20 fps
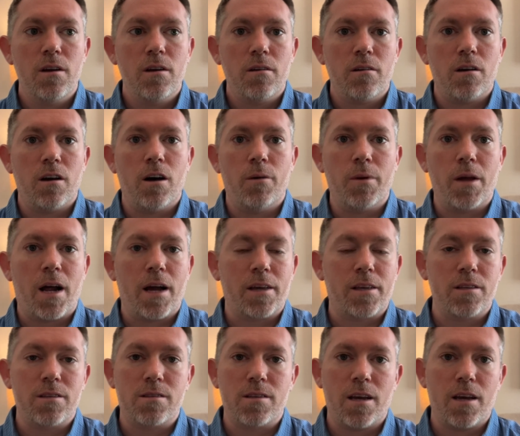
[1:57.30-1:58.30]
I
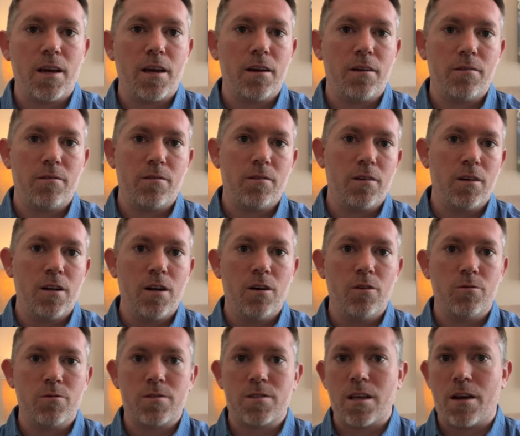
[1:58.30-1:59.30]
can say,
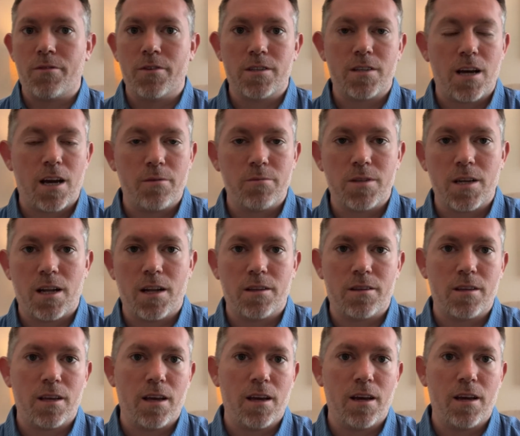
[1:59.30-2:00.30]
7 times out of
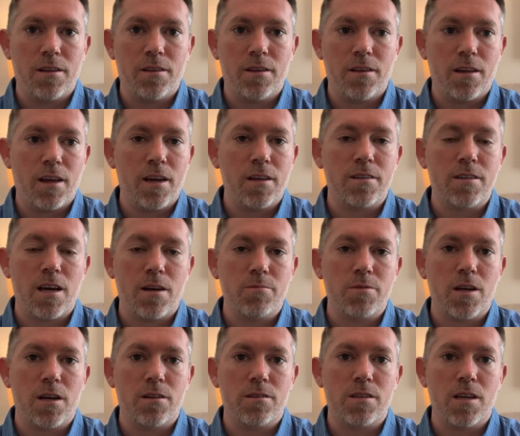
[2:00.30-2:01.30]
10, 8 times
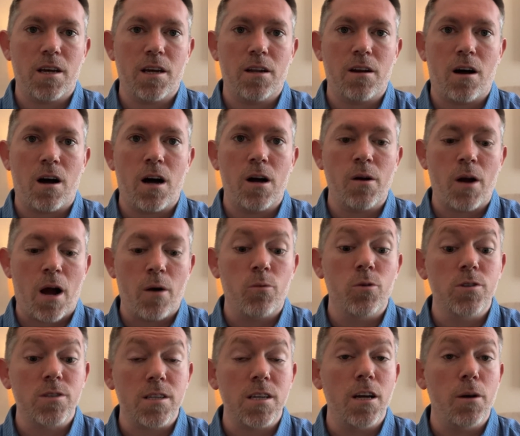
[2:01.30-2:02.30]
out of 10, I
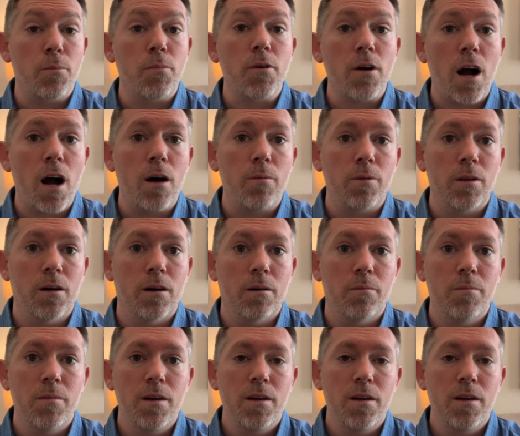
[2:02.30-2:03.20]
will see a problem,